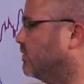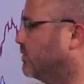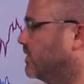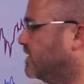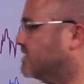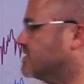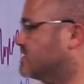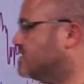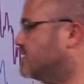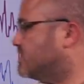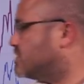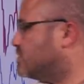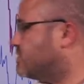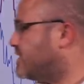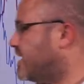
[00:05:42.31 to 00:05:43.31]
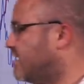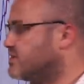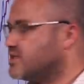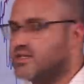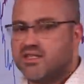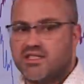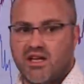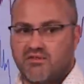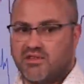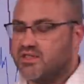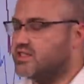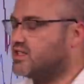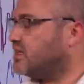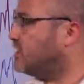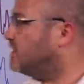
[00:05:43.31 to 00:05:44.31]
We can see that
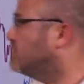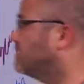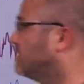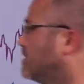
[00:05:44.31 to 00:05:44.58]
2017